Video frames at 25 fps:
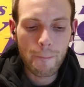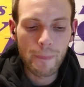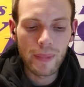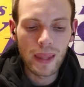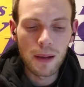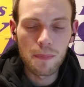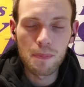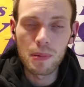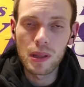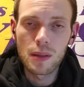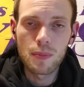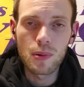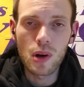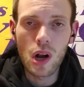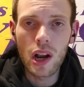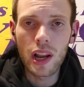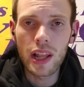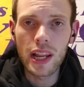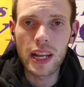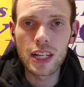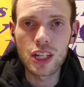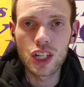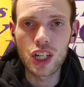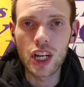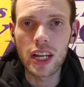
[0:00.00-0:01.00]
But LeBron had
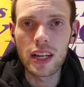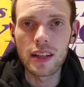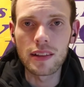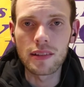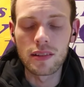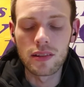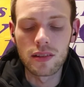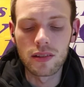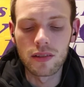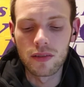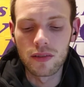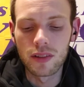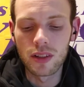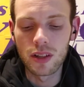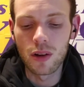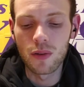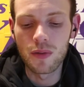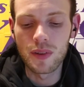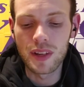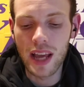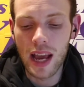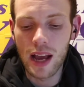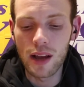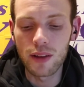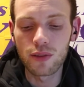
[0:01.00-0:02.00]
a chance.
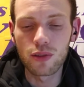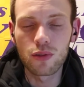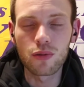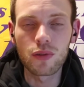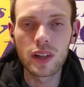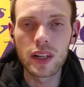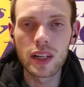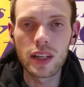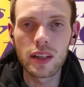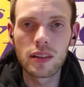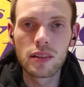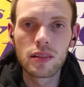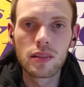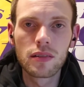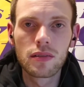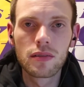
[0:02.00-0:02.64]
Down 3,